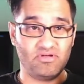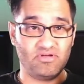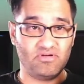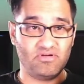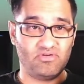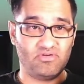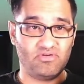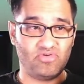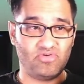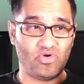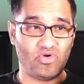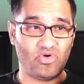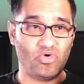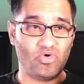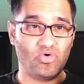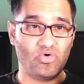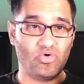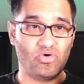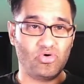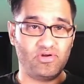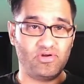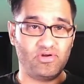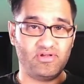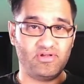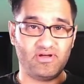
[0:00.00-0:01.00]
record
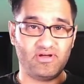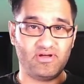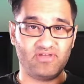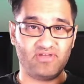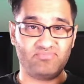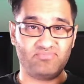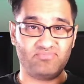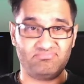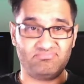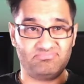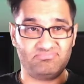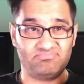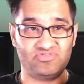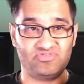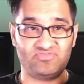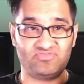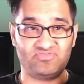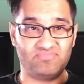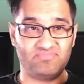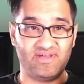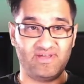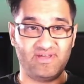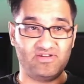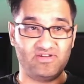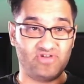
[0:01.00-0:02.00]
as just make
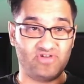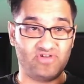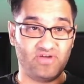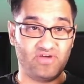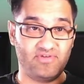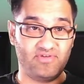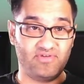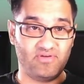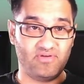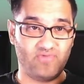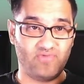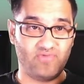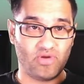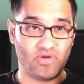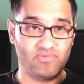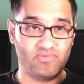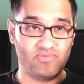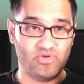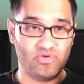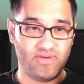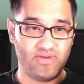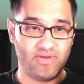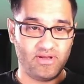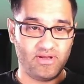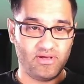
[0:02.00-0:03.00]
a diary of what I'm
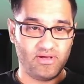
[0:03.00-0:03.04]
doing.